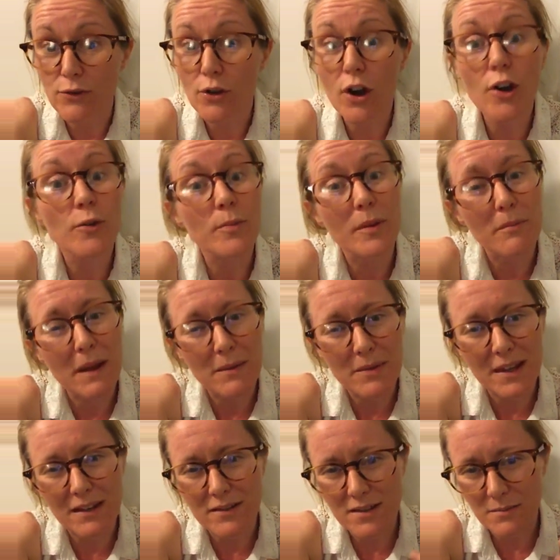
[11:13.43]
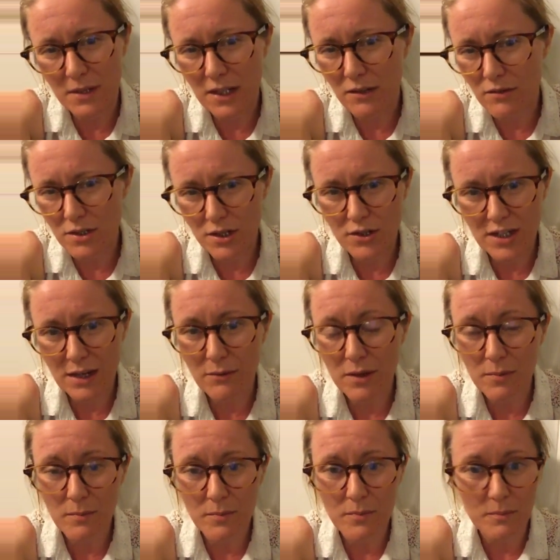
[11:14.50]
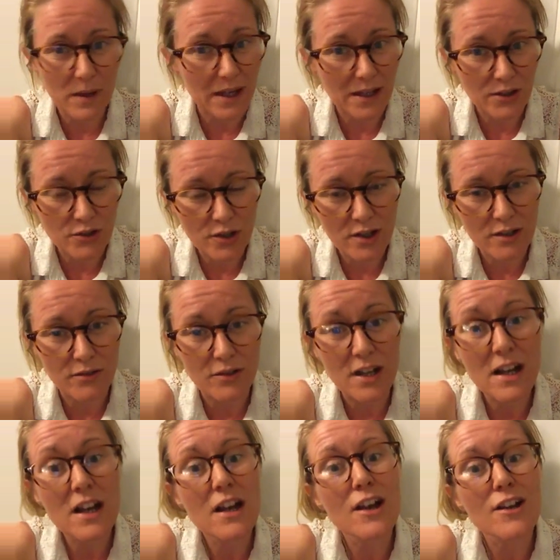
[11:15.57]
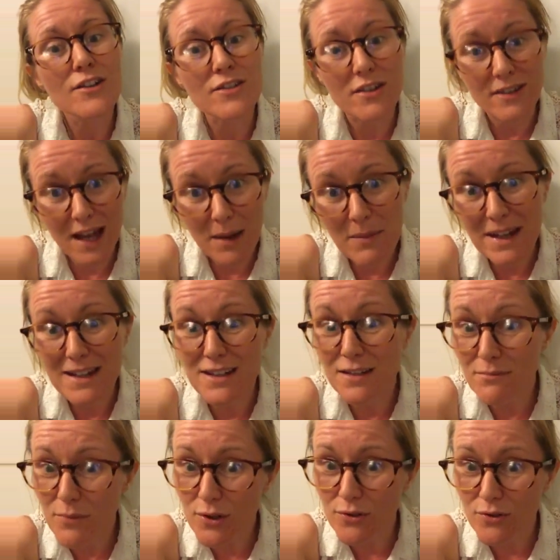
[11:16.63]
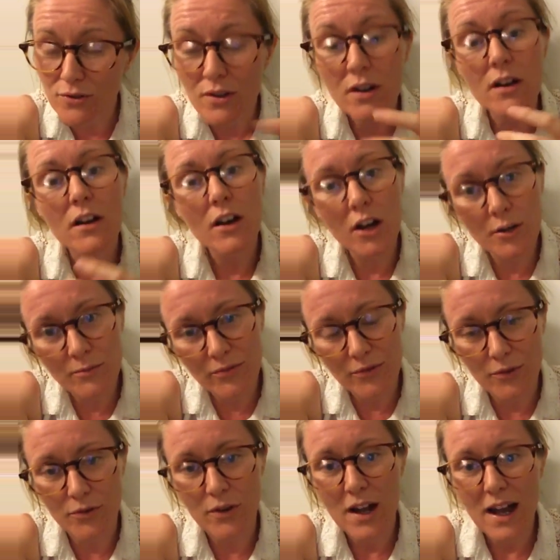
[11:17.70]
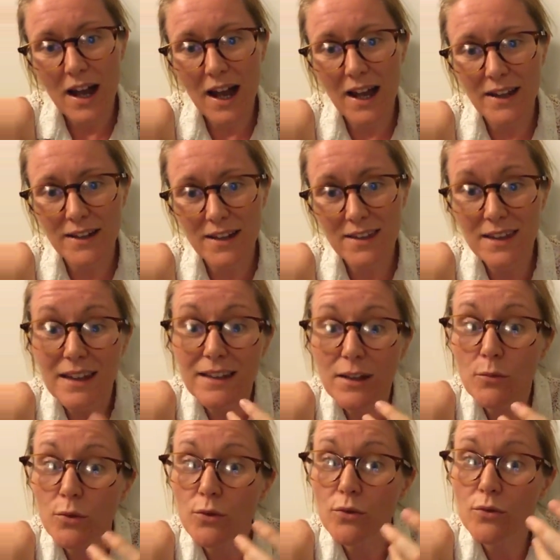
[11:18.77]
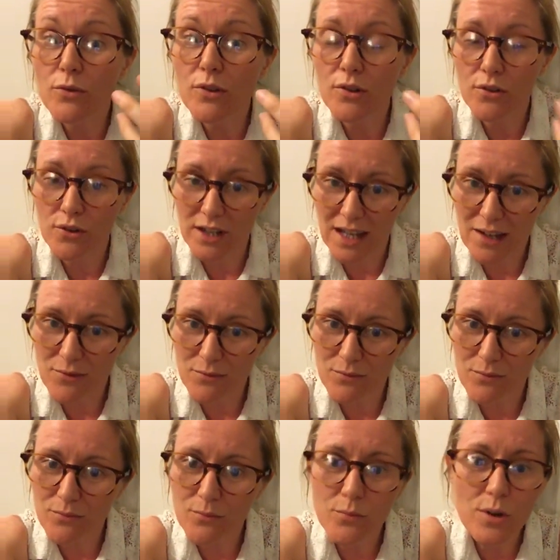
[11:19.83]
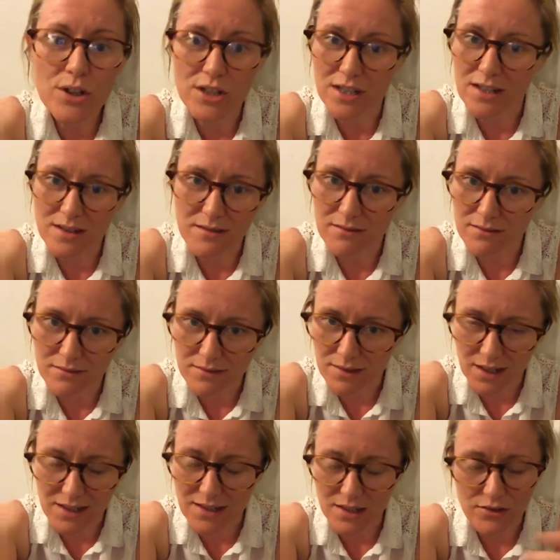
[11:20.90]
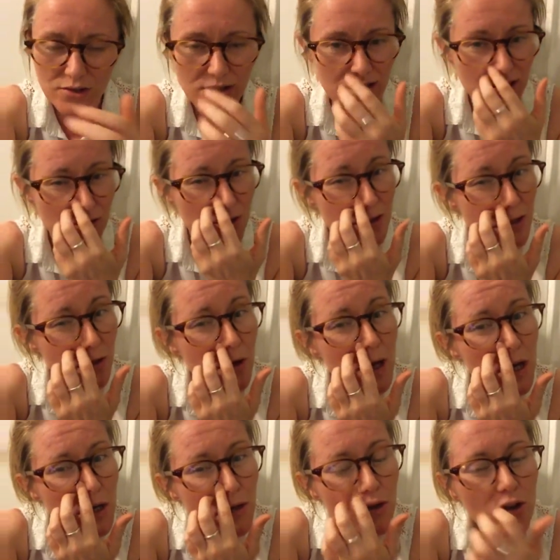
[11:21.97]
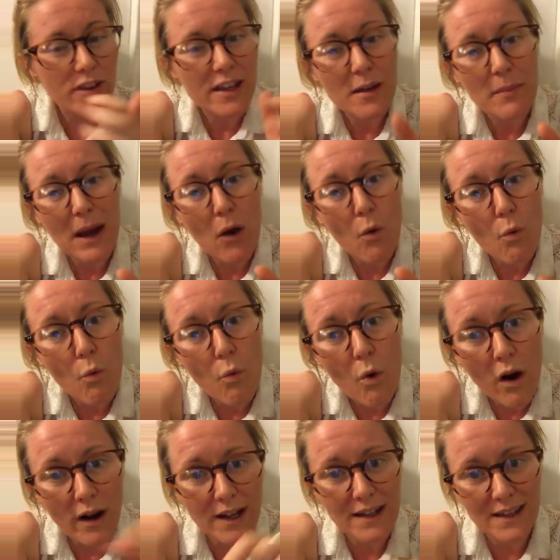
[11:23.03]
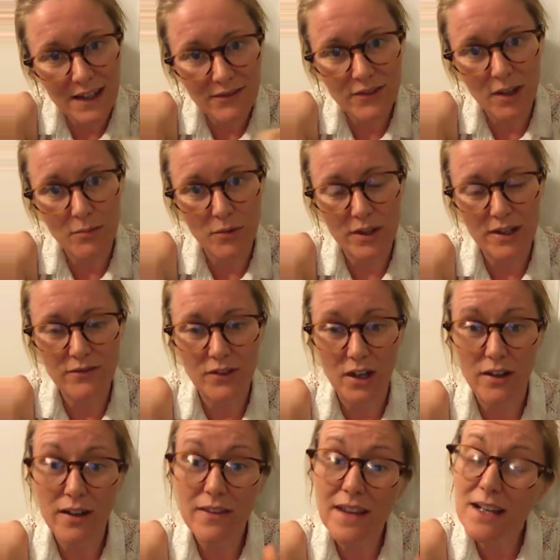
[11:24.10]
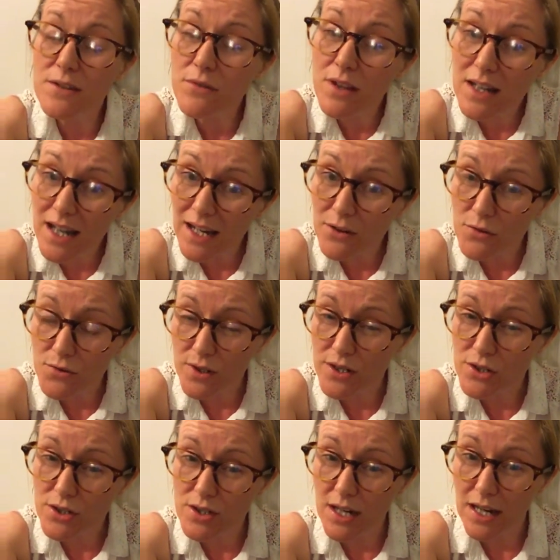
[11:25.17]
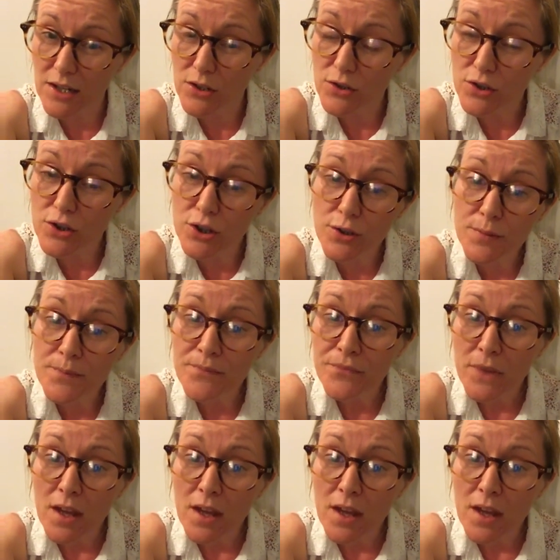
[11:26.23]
hope, and maybe there is something you associate with being a child. So that makes the moon hopeful and the thing that will create wishes, etc., etc. So you've got to think about why they've done what they've done, and that's what the language question's getting you to do.